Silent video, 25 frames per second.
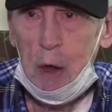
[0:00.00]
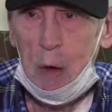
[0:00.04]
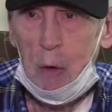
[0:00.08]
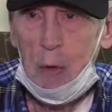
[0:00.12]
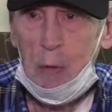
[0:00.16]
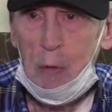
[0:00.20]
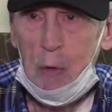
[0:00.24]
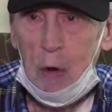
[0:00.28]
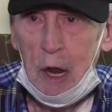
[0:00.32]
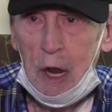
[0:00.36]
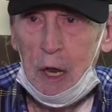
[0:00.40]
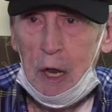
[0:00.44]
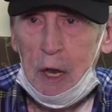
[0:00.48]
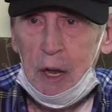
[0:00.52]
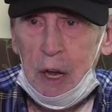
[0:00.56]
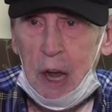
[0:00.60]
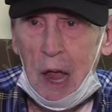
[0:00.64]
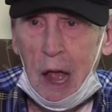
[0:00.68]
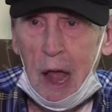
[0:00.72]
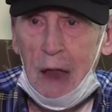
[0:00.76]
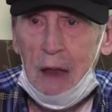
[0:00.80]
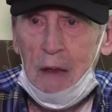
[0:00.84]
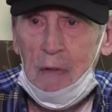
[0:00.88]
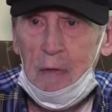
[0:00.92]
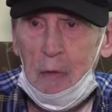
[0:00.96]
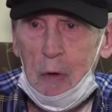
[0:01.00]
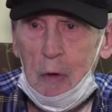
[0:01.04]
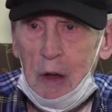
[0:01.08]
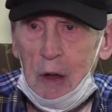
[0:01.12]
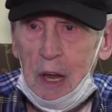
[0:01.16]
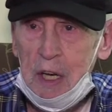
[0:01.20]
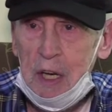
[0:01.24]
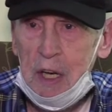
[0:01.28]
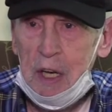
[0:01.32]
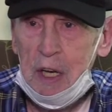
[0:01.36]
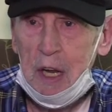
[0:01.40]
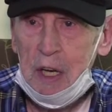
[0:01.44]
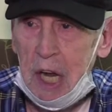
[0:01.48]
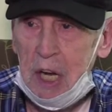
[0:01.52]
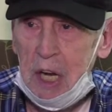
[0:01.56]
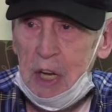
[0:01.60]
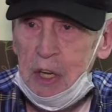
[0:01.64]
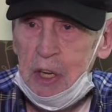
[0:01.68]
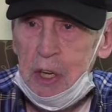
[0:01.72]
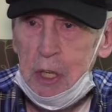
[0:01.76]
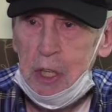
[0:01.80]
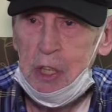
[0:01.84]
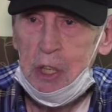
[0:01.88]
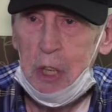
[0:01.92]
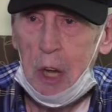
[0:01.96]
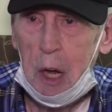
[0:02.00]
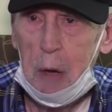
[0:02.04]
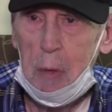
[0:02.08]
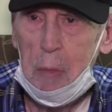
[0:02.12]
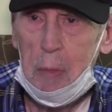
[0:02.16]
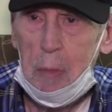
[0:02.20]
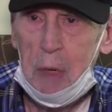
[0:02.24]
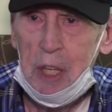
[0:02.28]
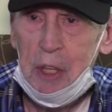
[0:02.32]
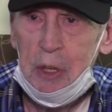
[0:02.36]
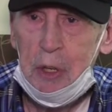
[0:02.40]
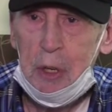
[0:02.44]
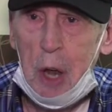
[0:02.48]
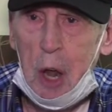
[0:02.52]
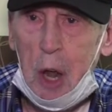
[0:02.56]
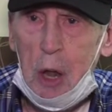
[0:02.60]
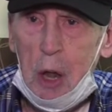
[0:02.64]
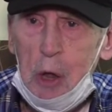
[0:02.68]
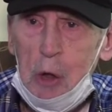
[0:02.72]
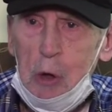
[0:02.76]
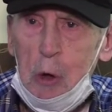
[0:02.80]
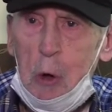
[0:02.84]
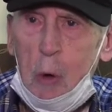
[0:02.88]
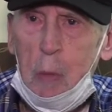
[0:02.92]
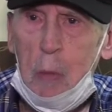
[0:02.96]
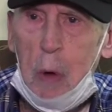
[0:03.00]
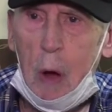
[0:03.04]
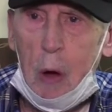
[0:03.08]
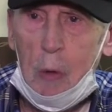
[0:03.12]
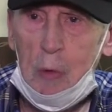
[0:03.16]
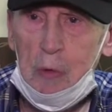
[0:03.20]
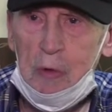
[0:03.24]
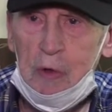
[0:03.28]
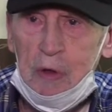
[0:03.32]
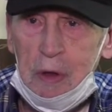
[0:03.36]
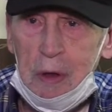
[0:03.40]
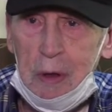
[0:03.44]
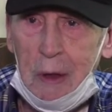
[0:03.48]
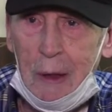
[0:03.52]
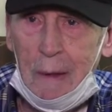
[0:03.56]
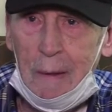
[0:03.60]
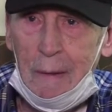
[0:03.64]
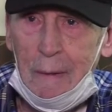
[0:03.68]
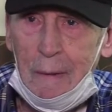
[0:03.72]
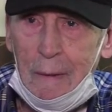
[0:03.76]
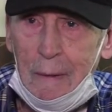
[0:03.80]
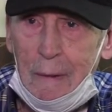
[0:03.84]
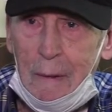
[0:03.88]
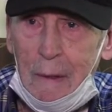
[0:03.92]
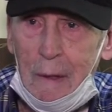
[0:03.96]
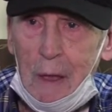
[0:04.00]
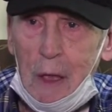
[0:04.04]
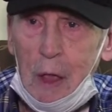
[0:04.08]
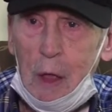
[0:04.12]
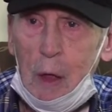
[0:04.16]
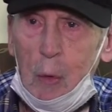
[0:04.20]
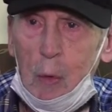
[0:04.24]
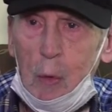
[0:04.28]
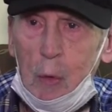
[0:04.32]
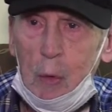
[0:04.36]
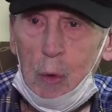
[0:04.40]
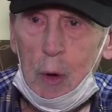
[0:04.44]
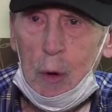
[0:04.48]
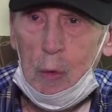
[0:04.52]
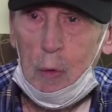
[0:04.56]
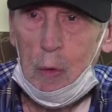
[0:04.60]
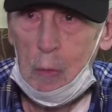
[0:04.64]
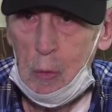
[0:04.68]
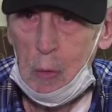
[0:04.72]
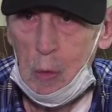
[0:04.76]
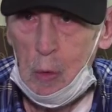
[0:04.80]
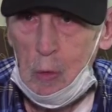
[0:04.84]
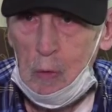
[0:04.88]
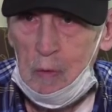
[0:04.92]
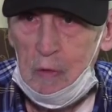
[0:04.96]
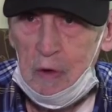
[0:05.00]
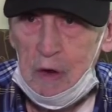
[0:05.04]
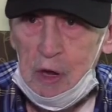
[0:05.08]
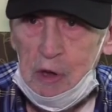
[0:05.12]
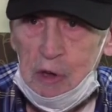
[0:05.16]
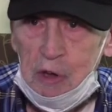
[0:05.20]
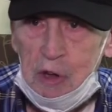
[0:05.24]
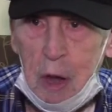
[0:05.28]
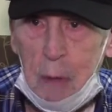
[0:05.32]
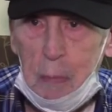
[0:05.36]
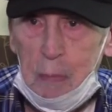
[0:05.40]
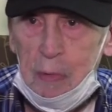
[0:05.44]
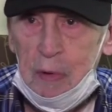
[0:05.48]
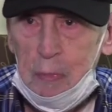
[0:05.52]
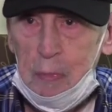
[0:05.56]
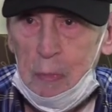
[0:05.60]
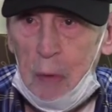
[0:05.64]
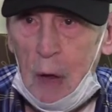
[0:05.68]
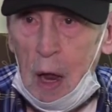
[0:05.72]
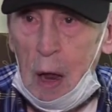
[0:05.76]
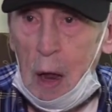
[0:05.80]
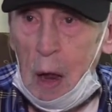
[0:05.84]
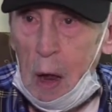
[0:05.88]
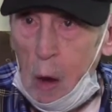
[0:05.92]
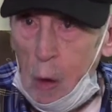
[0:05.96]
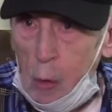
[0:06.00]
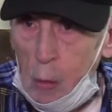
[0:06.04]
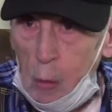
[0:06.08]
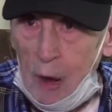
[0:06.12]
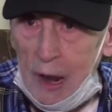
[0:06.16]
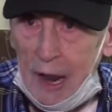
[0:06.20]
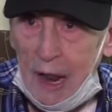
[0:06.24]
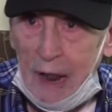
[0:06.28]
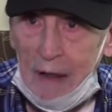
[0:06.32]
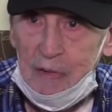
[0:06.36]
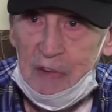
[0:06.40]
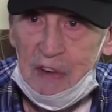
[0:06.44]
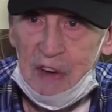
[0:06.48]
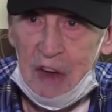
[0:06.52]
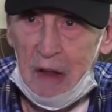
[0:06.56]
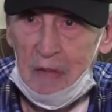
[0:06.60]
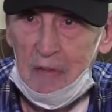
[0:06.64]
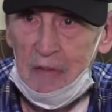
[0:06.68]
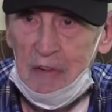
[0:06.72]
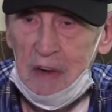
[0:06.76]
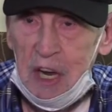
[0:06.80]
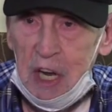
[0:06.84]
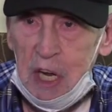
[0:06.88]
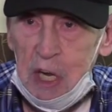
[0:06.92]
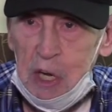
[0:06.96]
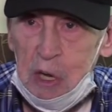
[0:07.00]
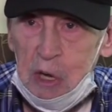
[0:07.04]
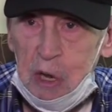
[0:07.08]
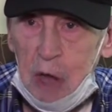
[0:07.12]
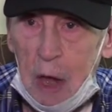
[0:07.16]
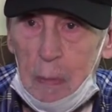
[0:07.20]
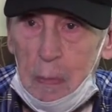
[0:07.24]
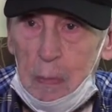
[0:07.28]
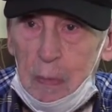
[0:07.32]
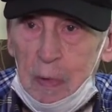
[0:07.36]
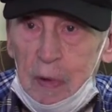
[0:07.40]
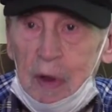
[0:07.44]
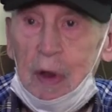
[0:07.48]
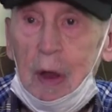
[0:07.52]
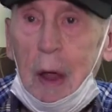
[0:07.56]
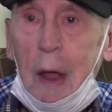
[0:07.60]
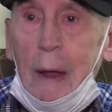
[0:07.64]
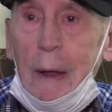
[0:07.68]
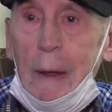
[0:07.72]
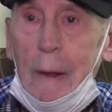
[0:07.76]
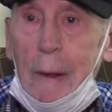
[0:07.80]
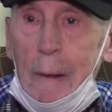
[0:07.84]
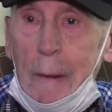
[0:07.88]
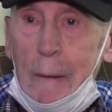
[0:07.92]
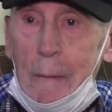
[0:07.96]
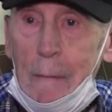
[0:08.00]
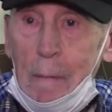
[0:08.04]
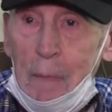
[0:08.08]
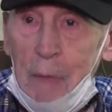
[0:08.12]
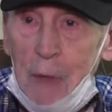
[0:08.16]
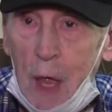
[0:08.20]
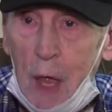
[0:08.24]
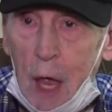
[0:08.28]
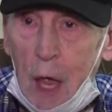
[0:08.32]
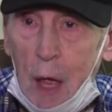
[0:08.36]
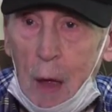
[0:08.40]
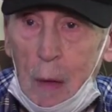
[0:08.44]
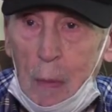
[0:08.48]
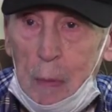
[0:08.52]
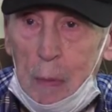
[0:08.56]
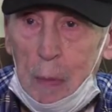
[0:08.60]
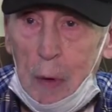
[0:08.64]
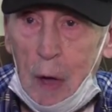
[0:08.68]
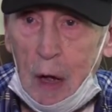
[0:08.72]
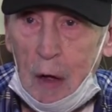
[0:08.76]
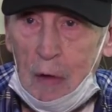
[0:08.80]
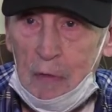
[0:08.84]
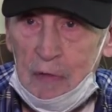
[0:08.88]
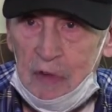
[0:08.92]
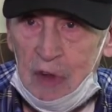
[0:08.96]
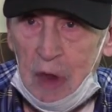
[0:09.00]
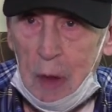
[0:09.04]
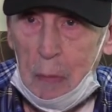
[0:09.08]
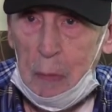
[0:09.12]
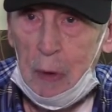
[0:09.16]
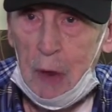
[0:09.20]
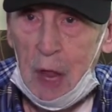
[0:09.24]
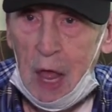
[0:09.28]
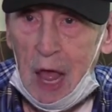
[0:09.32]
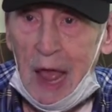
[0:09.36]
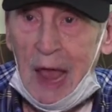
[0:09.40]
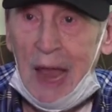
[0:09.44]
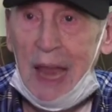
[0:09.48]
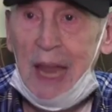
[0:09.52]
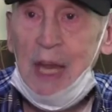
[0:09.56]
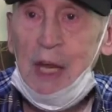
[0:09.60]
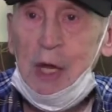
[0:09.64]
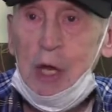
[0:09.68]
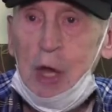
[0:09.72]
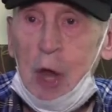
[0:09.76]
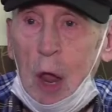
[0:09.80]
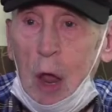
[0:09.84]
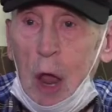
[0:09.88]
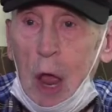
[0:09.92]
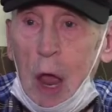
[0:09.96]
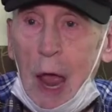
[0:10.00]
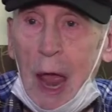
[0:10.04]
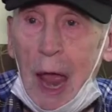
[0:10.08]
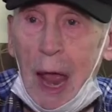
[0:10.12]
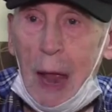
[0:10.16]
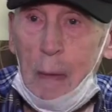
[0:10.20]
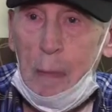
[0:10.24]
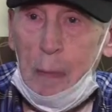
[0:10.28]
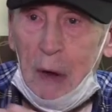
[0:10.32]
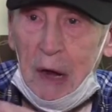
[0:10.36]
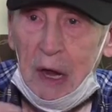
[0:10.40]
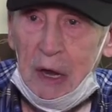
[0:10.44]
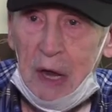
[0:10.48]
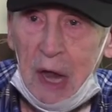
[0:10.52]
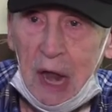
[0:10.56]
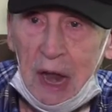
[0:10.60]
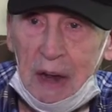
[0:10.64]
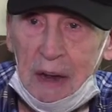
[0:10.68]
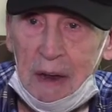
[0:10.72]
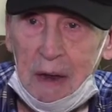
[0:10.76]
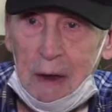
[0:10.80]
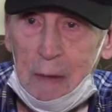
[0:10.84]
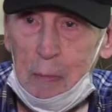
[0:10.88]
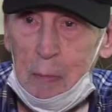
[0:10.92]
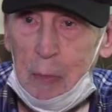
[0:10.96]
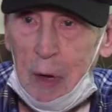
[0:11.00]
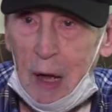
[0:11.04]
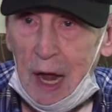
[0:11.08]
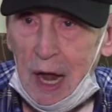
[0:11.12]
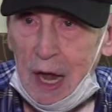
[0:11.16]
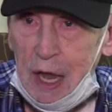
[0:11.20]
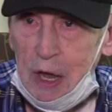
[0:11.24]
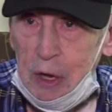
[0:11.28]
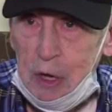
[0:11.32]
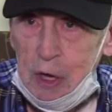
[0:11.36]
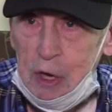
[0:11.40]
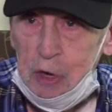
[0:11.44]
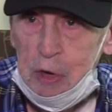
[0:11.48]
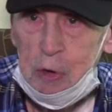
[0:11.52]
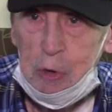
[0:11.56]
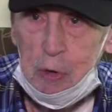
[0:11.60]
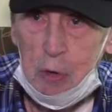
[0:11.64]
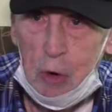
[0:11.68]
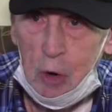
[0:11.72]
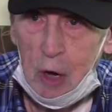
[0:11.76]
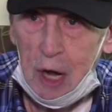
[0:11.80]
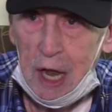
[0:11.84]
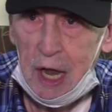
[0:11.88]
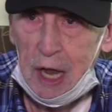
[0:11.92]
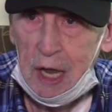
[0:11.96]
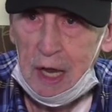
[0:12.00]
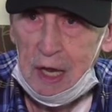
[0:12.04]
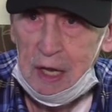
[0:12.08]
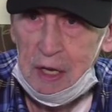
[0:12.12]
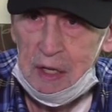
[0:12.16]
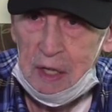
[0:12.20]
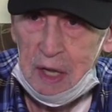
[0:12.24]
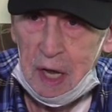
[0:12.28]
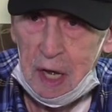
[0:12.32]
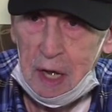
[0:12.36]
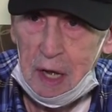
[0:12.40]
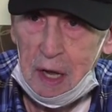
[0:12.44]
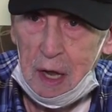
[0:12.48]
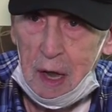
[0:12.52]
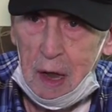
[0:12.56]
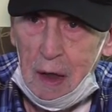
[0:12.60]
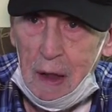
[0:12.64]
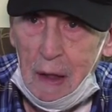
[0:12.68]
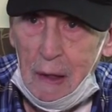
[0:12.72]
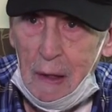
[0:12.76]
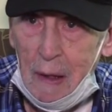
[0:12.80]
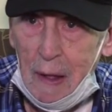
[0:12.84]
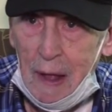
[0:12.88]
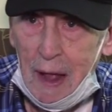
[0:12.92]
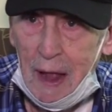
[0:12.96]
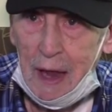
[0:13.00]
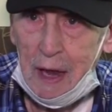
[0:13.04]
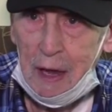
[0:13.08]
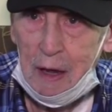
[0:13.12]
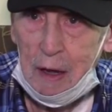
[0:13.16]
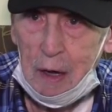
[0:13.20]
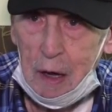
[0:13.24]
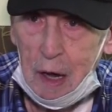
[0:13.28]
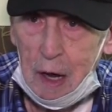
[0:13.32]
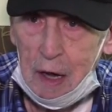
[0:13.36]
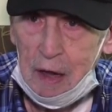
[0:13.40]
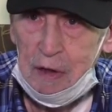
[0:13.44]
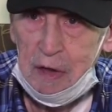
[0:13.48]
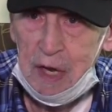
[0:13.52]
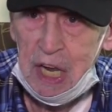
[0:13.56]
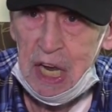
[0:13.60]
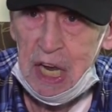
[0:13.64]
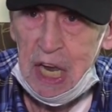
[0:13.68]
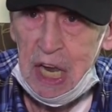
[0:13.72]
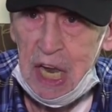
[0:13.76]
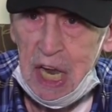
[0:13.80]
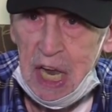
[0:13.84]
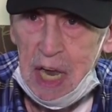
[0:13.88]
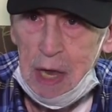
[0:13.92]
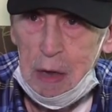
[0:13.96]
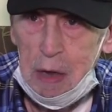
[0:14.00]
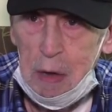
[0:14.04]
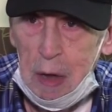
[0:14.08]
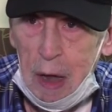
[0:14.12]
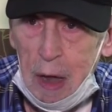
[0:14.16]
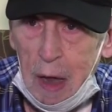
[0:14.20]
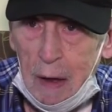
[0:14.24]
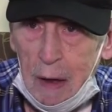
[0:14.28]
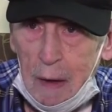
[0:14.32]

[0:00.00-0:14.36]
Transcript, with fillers: were running convoys against the Germans' U-boats. We were moving ships. We'd have 70 ships uh, of supplies uh, protected by destroyers and and DE,